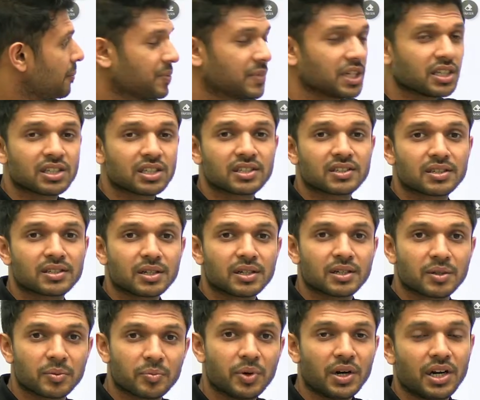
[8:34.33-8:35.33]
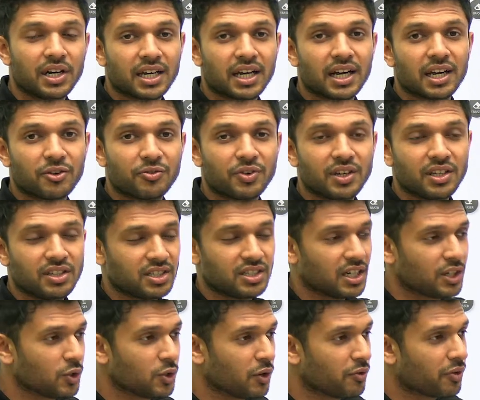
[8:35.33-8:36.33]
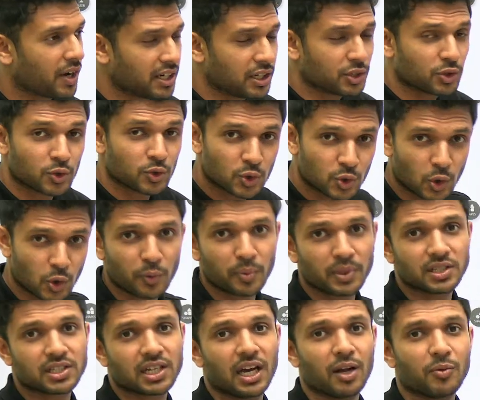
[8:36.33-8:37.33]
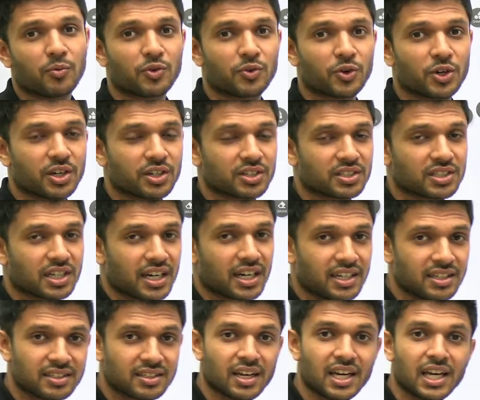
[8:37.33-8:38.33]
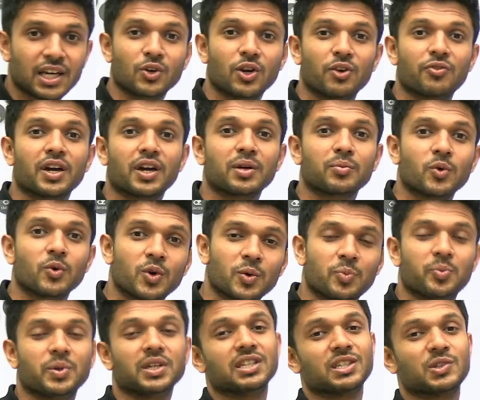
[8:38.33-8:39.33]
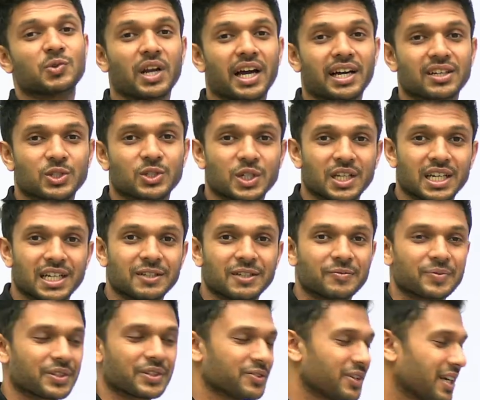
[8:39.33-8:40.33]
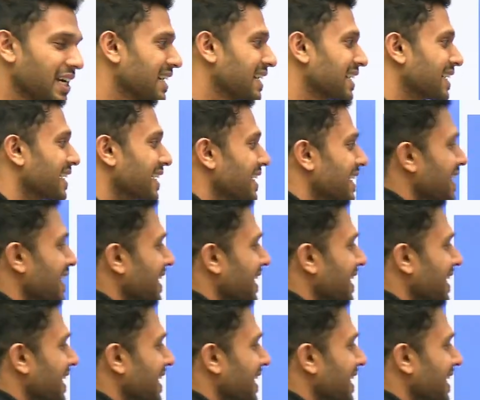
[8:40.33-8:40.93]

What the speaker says: this particular feature, you'll find it so much helpful for your studies. You'll find more peaceful actually. Fine.